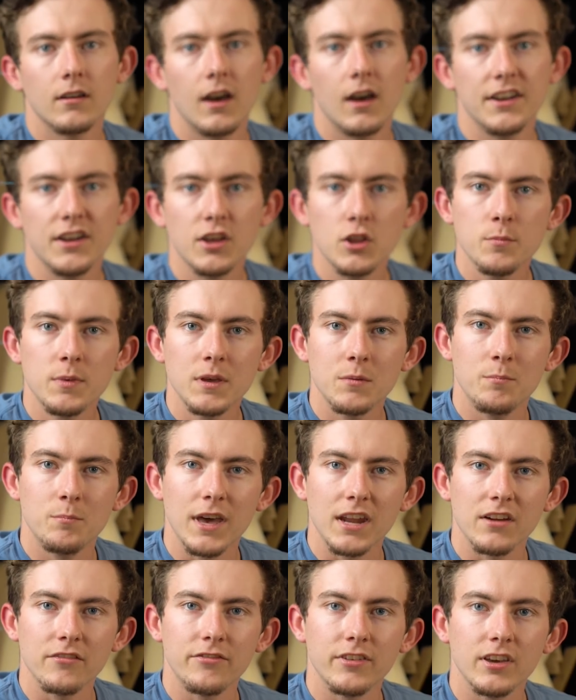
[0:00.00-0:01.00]
Another big
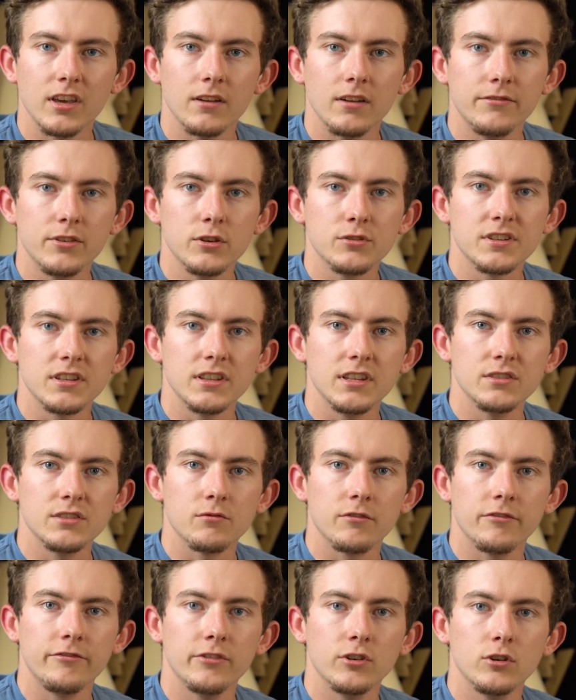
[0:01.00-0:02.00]
benefit of using these
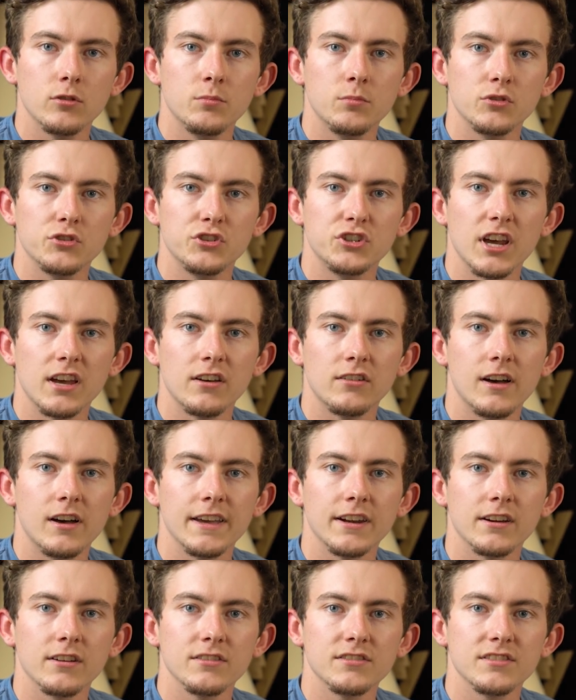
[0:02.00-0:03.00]
refillable jet
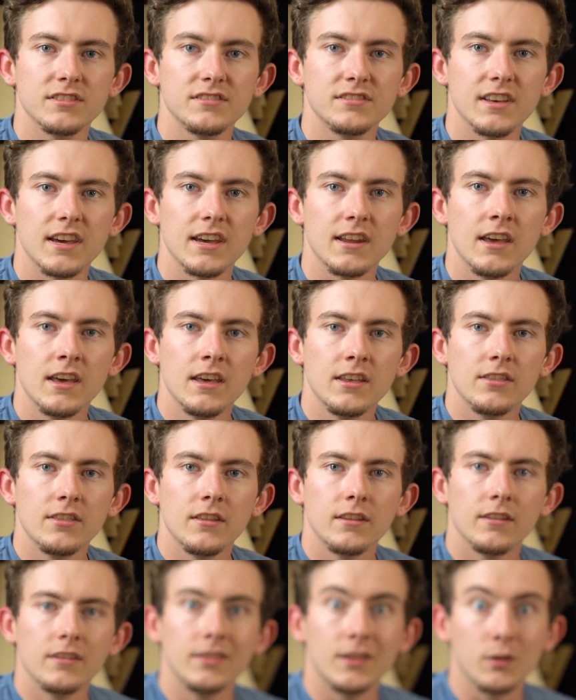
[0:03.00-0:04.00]
lighters is that
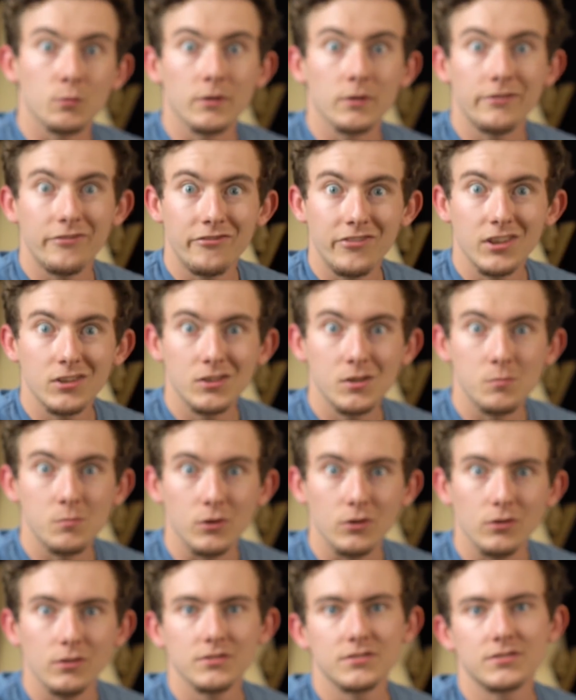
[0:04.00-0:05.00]
they're
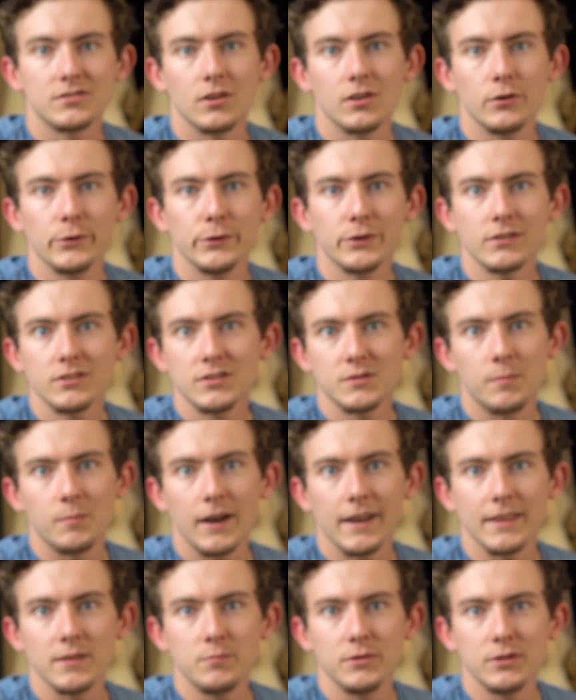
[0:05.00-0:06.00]
refillable, so you can just
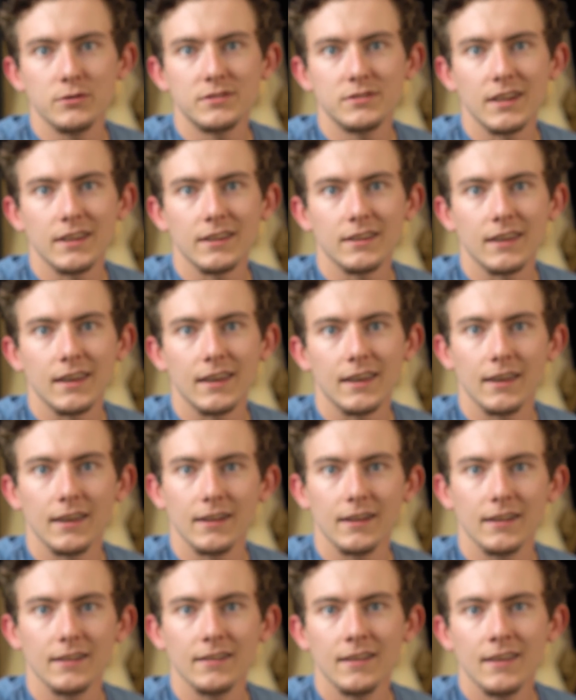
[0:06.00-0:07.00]
buy the butane
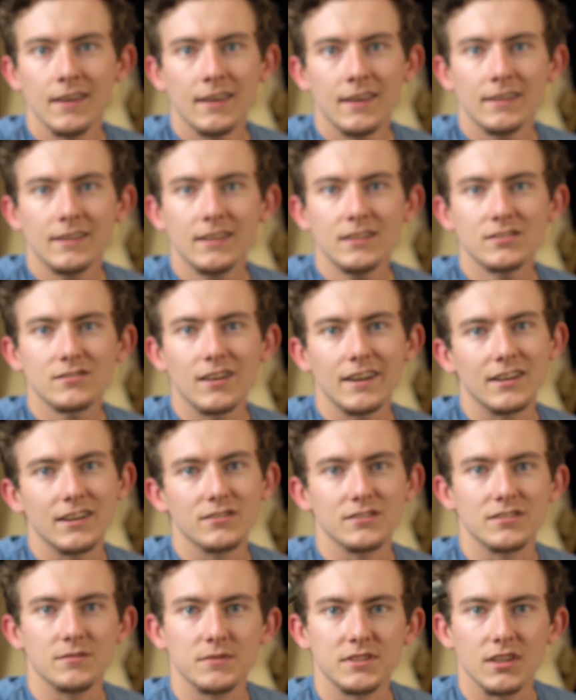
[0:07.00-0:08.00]
can, and these
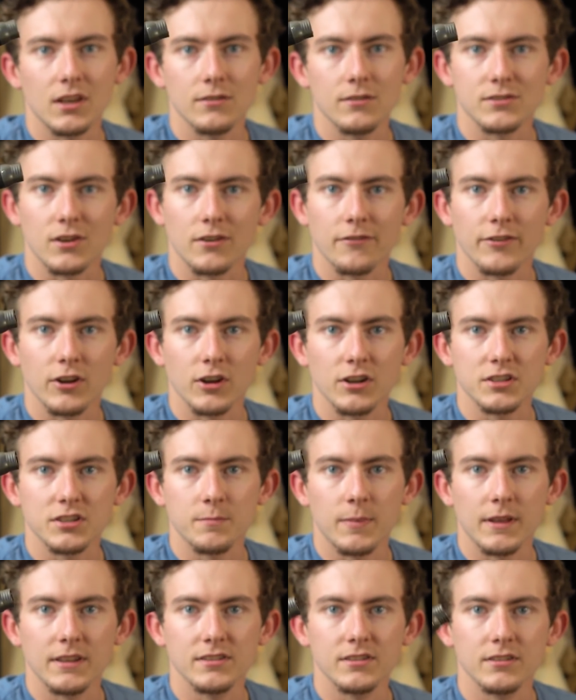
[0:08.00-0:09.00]
lighters themselves aren't very
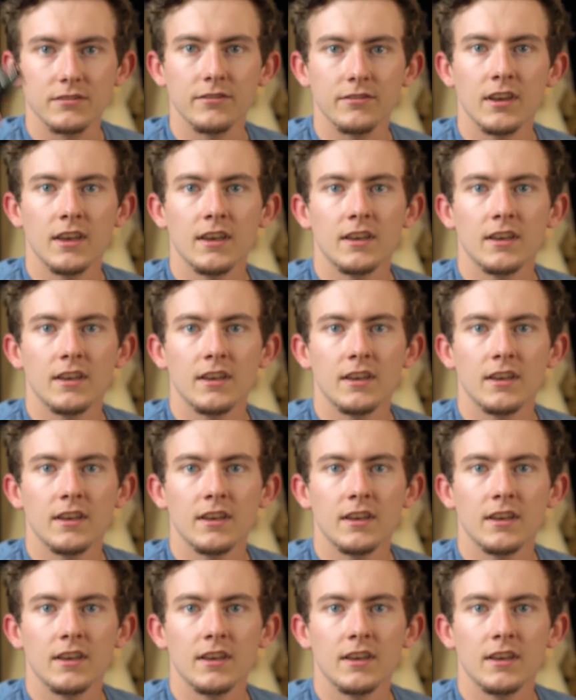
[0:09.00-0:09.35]
expensive.